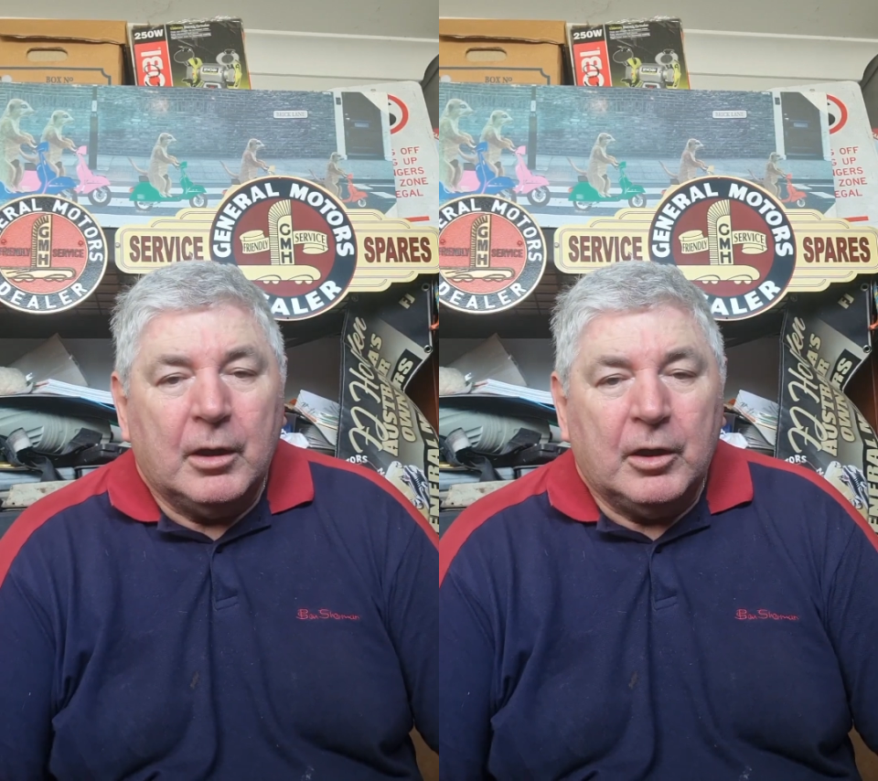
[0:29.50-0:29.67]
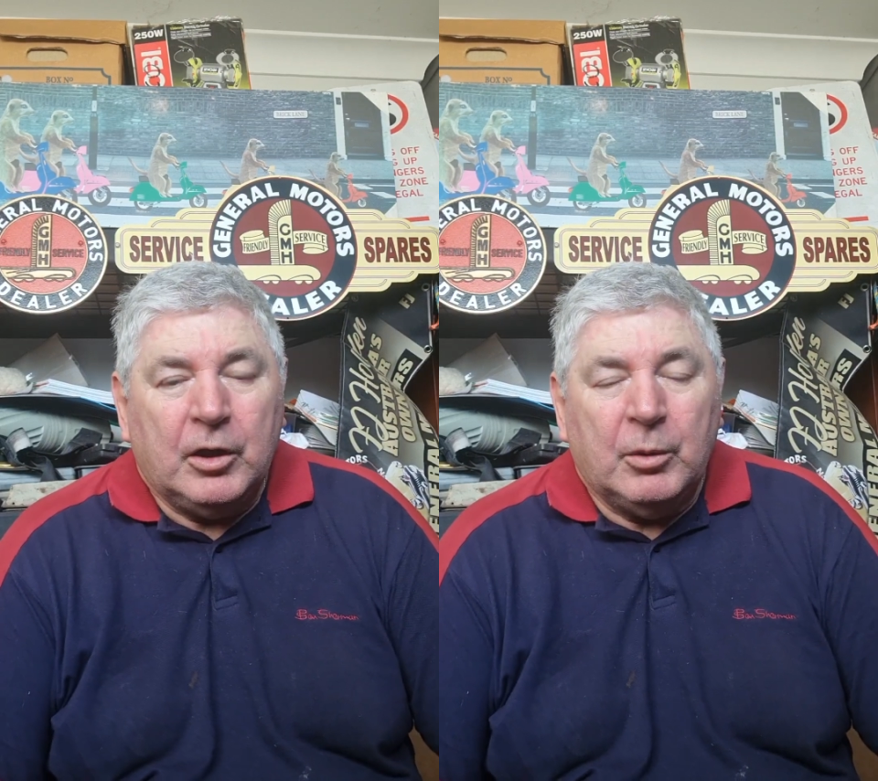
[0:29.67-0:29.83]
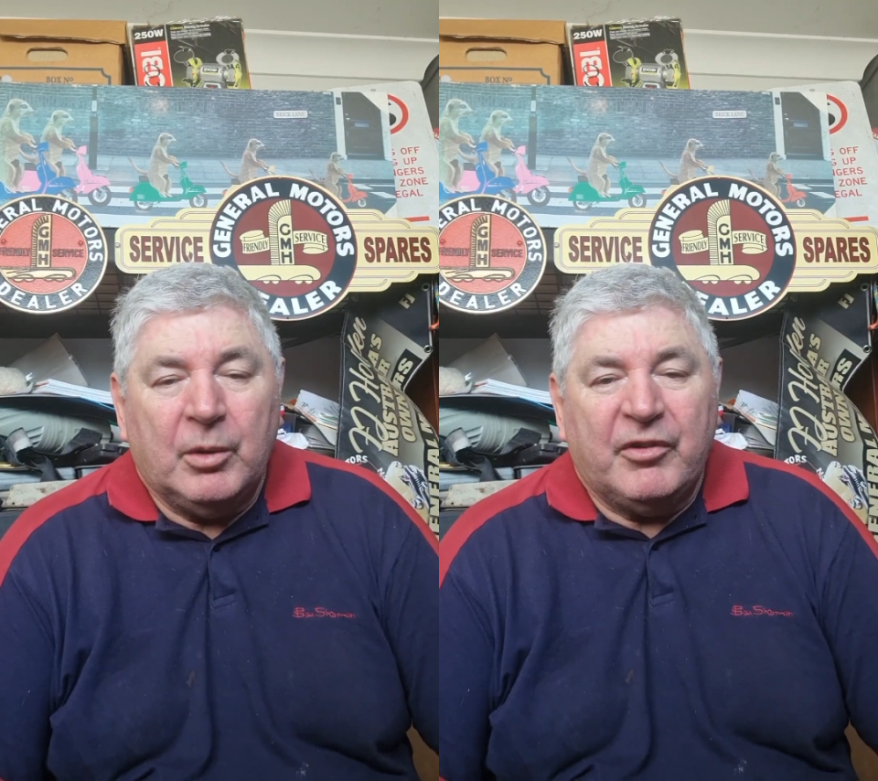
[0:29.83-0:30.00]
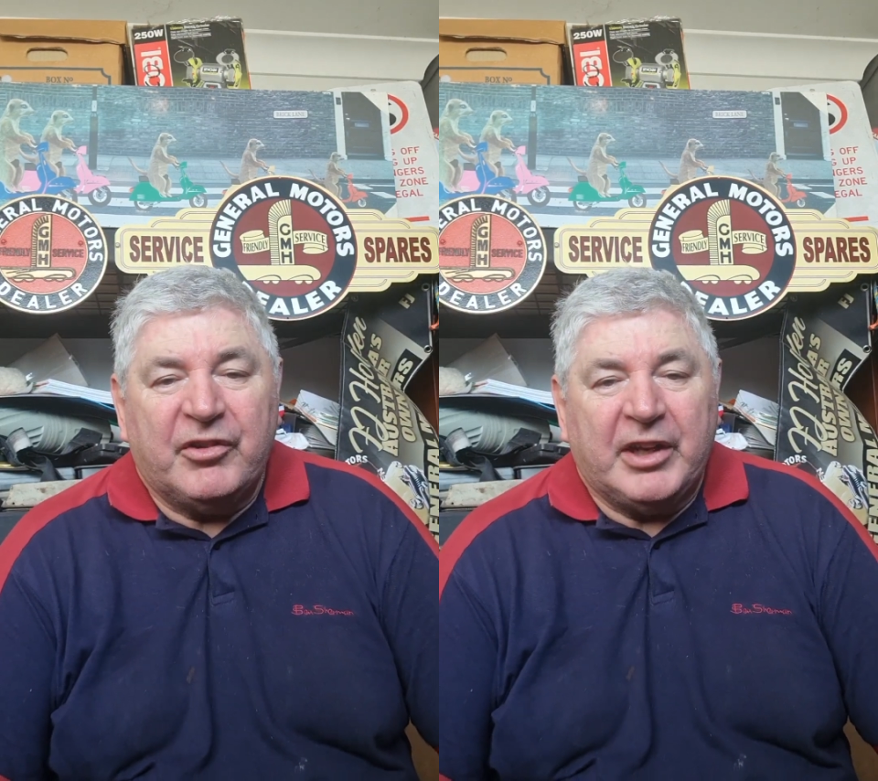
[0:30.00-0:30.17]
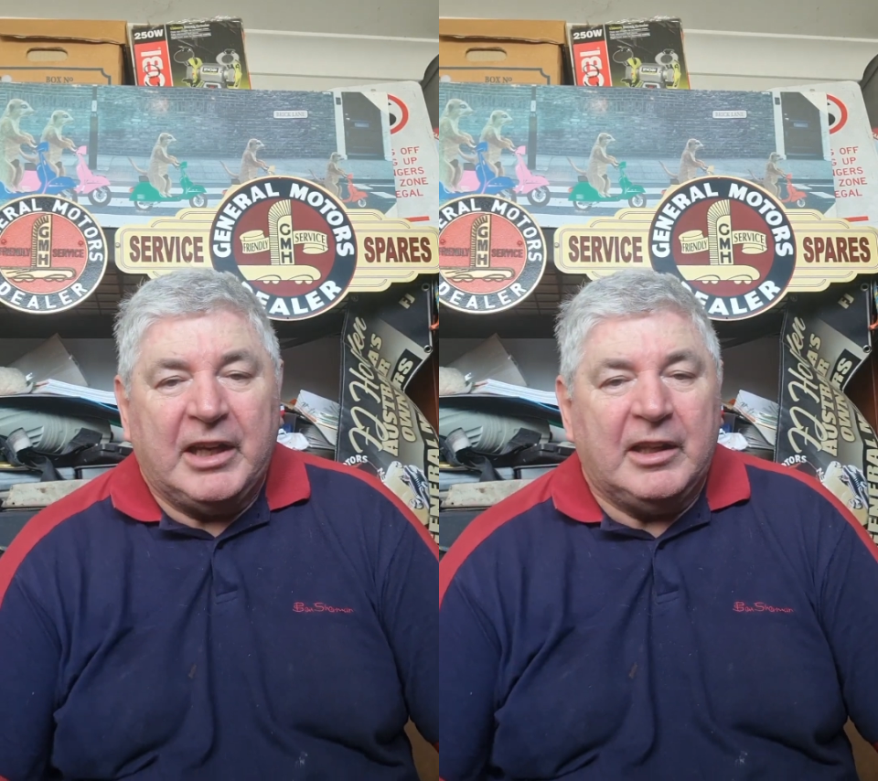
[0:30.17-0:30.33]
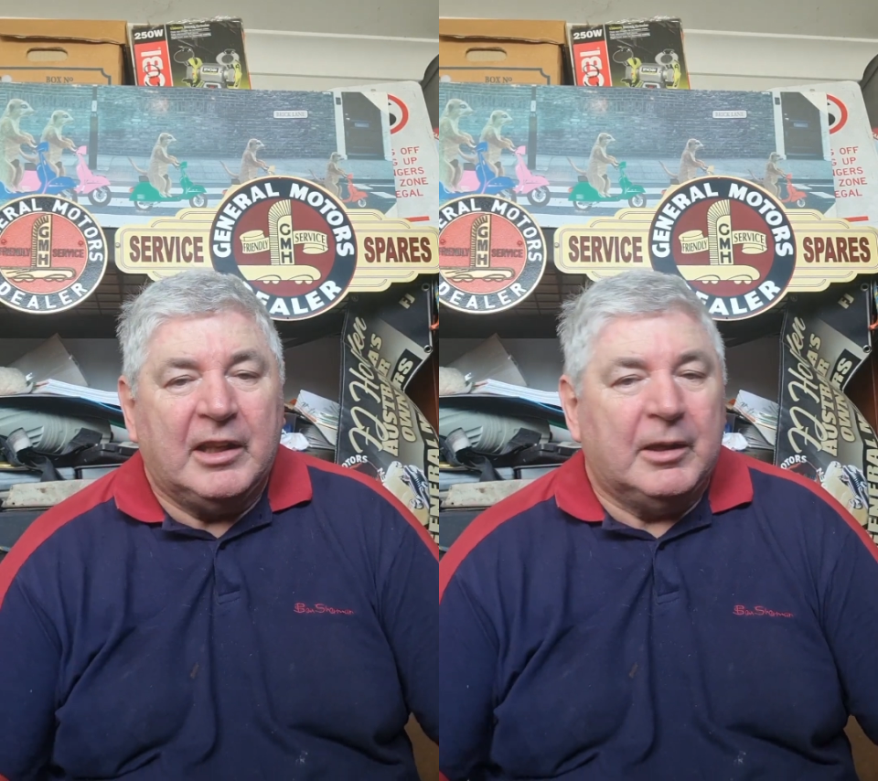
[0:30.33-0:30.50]
you'll have
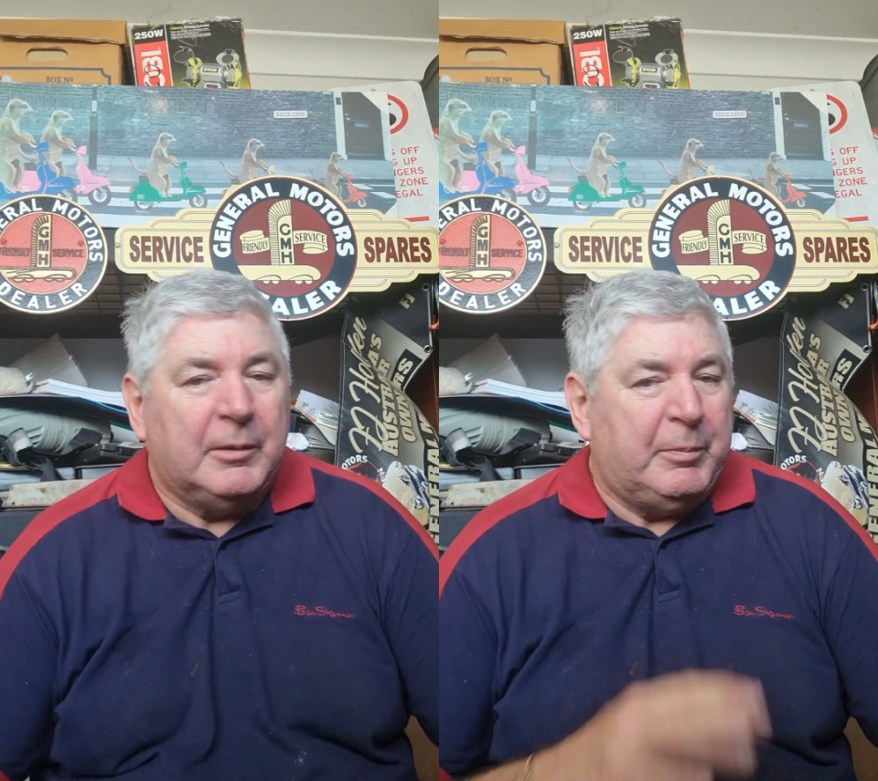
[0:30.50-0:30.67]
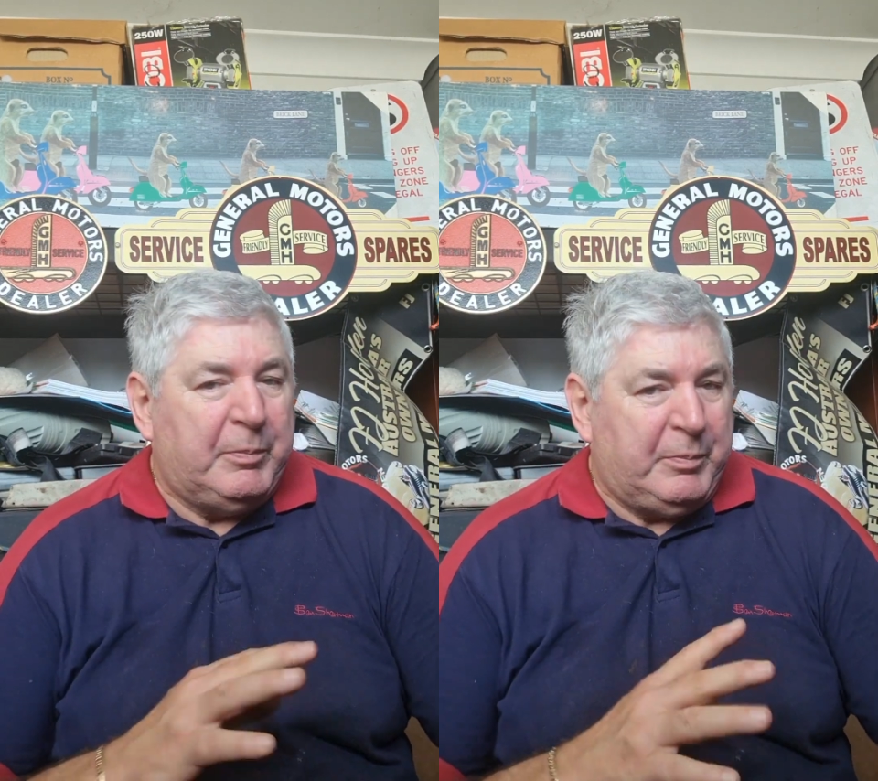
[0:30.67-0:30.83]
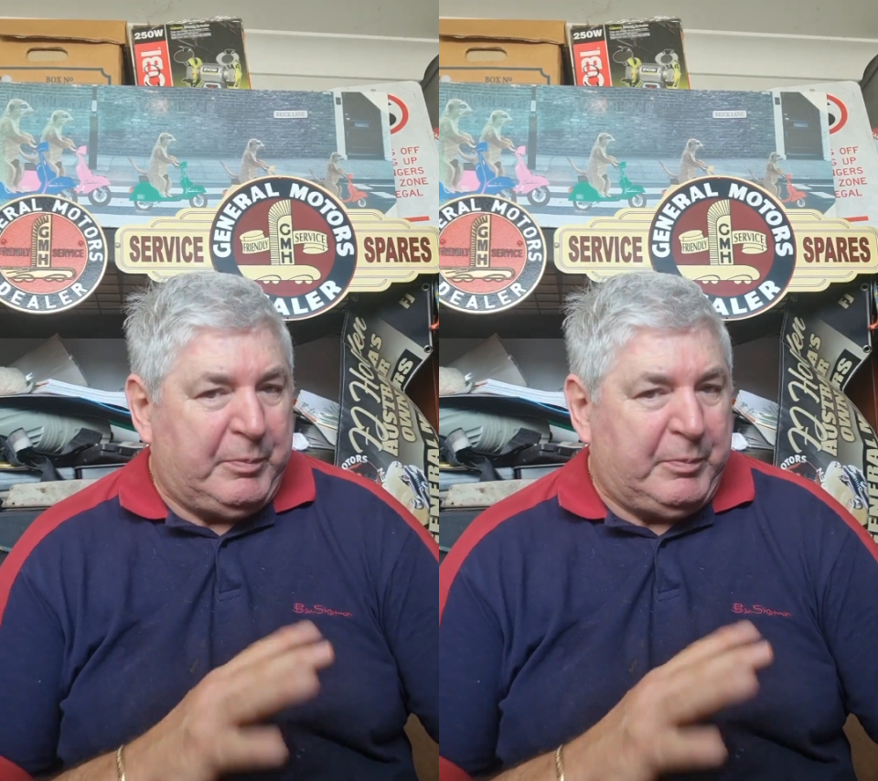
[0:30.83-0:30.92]
seen the